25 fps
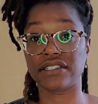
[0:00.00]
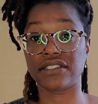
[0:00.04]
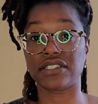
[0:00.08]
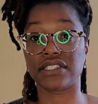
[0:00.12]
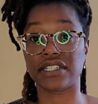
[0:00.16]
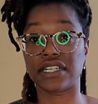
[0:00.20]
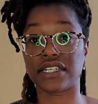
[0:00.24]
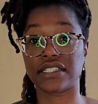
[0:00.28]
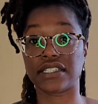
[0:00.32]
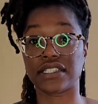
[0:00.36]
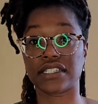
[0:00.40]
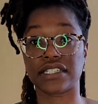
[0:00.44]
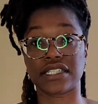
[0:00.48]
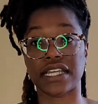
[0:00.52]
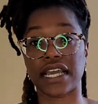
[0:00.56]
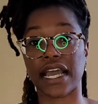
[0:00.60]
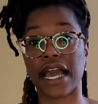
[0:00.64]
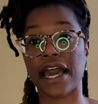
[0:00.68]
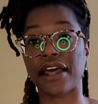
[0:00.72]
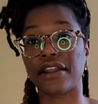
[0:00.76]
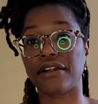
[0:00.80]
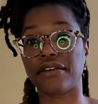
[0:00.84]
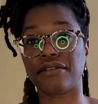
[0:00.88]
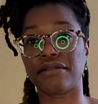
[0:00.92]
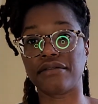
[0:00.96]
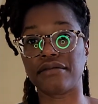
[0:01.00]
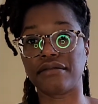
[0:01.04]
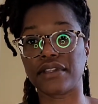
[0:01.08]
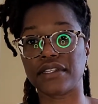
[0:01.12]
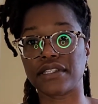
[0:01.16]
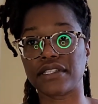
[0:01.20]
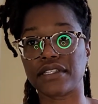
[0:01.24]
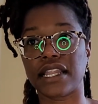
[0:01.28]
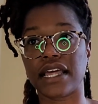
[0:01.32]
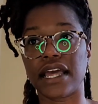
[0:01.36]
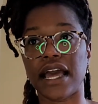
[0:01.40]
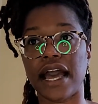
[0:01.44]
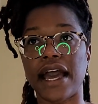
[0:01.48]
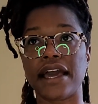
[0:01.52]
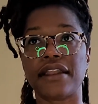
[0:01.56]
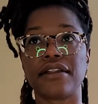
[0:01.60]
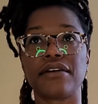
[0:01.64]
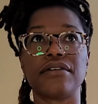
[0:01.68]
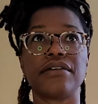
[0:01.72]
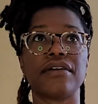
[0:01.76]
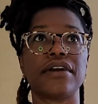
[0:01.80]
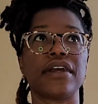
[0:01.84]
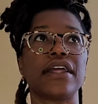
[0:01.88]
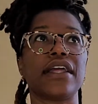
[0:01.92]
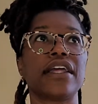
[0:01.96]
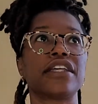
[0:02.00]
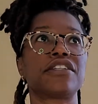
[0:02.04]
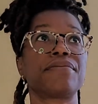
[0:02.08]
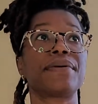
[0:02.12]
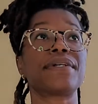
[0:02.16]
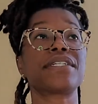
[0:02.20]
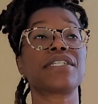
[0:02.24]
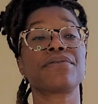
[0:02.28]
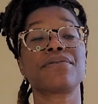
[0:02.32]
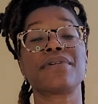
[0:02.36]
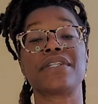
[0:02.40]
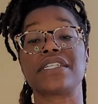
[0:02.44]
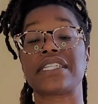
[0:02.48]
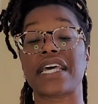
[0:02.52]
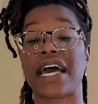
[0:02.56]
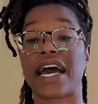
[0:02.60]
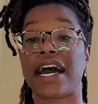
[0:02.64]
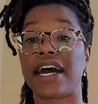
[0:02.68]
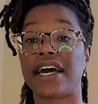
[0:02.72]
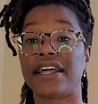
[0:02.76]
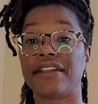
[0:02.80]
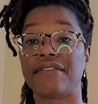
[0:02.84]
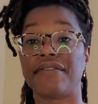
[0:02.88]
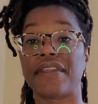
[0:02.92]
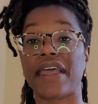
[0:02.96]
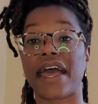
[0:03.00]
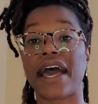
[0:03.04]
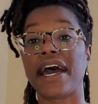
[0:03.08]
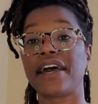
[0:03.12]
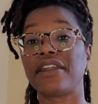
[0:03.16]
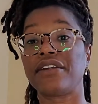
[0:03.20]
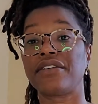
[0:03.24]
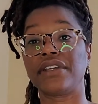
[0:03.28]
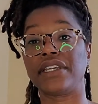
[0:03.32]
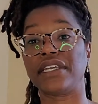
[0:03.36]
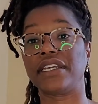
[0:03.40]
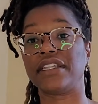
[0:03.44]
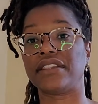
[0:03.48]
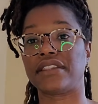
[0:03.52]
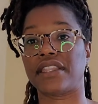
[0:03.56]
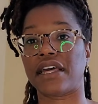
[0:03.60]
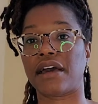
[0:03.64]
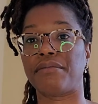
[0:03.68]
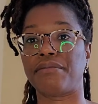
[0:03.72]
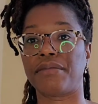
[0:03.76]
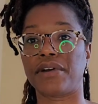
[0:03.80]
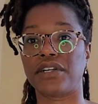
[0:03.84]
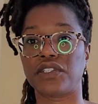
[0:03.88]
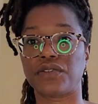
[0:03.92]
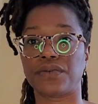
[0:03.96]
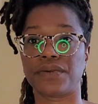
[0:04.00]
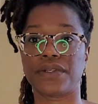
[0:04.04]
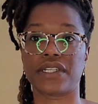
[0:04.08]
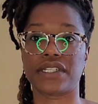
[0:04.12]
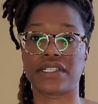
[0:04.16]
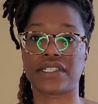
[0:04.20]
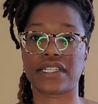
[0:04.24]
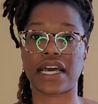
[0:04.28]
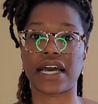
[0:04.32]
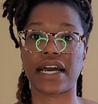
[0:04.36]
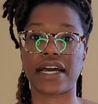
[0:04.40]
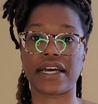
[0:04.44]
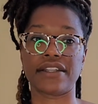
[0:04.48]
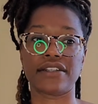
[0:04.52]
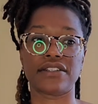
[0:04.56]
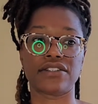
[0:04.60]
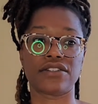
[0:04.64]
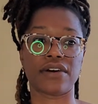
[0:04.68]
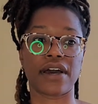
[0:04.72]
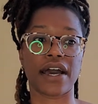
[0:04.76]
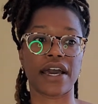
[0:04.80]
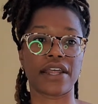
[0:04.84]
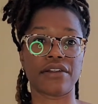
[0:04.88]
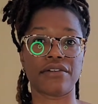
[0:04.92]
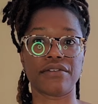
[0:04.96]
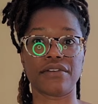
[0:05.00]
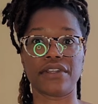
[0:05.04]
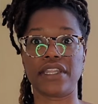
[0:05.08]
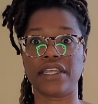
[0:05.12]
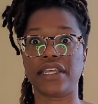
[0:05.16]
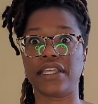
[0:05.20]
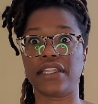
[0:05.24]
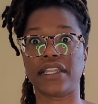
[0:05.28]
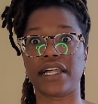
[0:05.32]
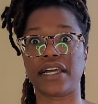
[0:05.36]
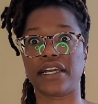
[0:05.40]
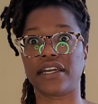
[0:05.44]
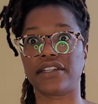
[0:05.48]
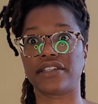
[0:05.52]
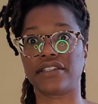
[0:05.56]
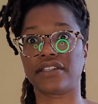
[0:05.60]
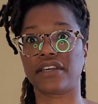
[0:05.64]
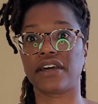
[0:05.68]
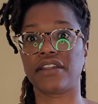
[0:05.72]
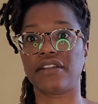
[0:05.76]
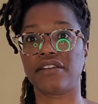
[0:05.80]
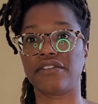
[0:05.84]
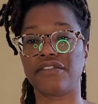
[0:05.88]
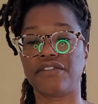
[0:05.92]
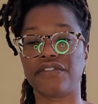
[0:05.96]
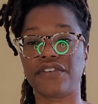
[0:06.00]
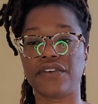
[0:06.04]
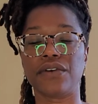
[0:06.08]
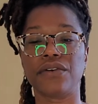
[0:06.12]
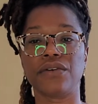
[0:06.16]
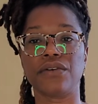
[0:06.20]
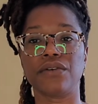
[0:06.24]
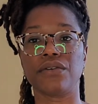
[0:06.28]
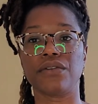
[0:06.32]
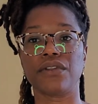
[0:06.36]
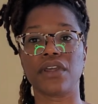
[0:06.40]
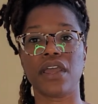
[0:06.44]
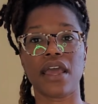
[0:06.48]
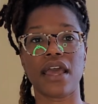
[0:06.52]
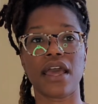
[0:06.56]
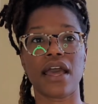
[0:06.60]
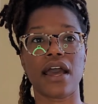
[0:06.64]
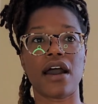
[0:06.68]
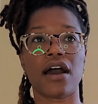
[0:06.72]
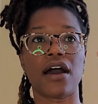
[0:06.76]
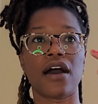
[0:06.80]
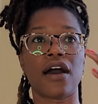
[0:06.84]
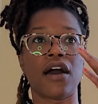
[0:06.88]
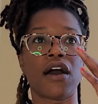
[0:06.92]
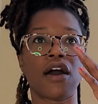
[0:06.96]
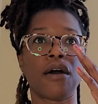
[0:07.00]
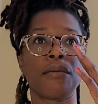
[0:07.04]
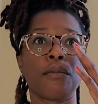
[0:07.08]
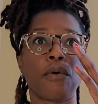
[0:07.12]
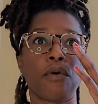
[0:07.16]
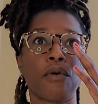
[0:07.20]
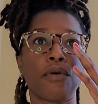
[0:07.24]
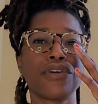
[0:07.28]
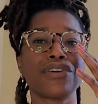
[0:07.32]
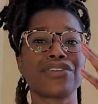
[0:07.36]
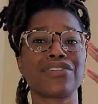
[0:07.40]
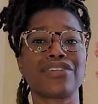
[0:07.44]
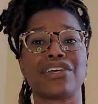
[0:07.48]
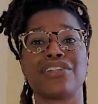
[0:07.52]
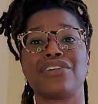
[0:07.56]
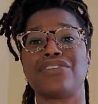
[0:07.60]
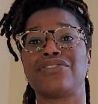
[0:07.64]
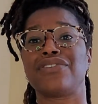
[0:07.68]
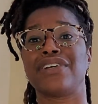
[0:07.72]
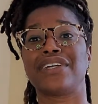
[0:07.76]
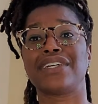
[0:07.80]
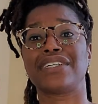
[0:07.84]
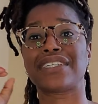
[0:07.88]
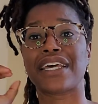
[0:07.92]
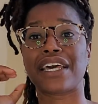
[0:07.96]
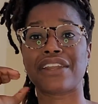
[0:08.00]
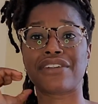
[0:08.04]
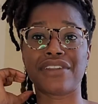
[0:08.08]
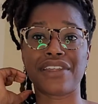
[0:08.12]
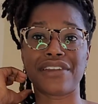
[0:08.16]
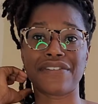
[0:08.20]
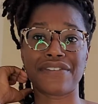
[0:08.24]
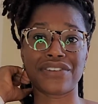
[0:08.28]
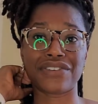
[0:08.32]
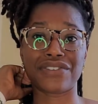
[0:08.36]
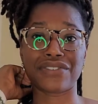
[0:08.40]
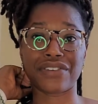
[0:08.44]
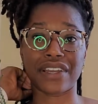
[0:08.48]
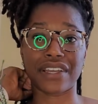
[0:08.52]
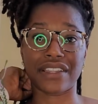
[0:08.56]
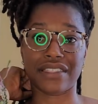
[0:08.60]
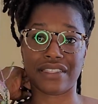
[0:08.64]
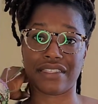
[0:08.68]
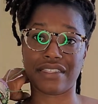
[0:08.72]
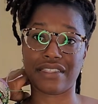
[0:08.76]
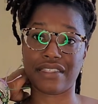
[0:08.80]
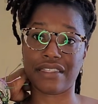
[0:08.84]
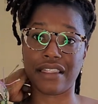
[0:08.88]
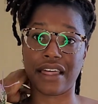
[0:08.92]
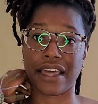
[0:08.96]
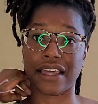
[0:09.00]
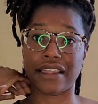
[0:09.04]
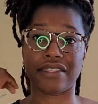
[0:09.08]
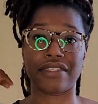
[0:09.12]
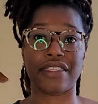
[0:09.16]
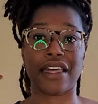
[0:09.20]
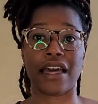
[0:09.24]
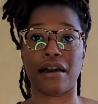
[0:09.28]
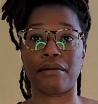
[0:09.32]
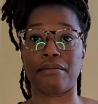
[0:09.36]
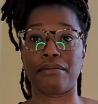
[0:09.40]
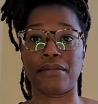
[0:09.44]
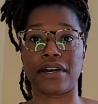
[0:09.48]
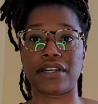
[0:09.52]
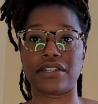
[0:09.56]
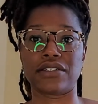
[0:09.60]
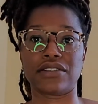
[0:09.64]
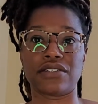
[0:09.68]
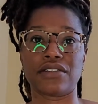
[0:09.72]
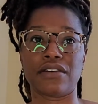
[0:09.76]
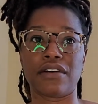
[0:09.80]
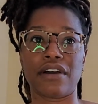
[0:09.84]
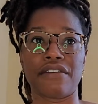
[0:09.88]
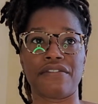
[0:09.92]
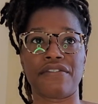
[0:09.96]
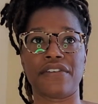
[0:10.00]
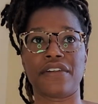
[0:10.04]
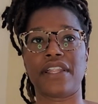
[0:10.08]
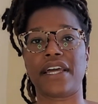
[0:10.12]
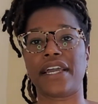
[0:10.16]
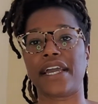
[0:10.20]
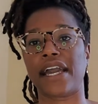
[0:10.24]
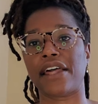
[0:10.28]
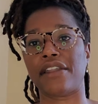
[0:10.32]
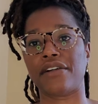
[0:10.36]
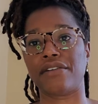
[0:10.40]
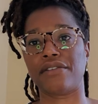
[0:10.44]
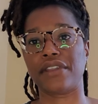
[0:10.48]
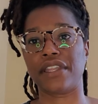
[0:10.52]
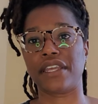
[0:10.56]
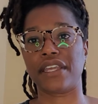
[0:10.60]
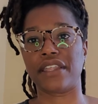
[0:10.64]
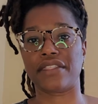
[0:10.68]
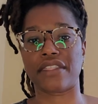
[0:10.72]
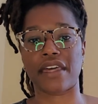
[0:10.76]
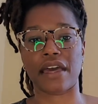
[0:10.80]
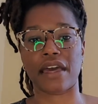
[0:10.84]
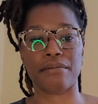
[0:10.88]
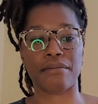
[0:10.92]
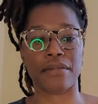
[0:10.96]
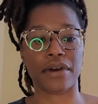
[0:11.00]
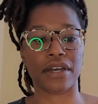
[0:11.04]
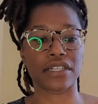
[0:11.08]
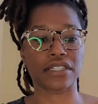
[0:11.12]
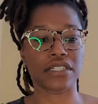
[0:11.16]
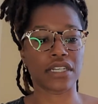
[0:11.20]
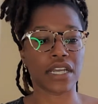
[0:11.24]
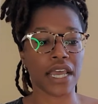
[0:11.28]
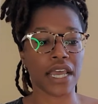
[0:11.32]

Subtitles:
just because, like, I don't, especially when it's hot, I don't eat that much when it's hot, so I don't need like a ton of food, or a ton of drink, because I don't even drink like that much, so I feel like I don't need that much.